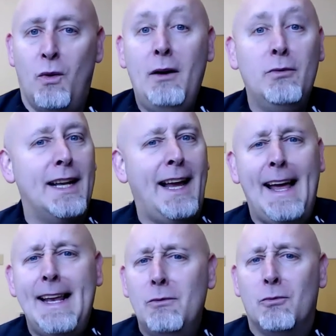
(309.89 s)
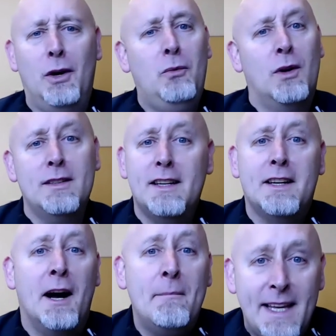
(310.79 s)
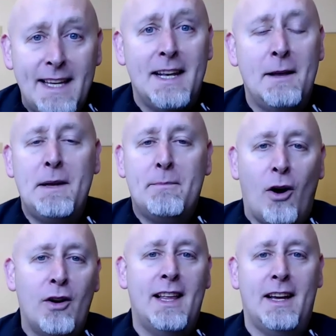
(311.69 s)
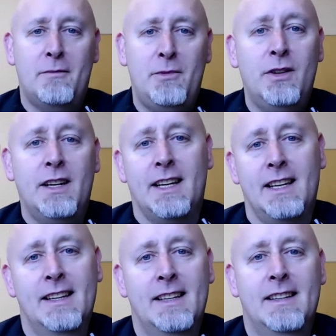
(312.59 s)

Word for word: why would anyone want to come in and be part of that community?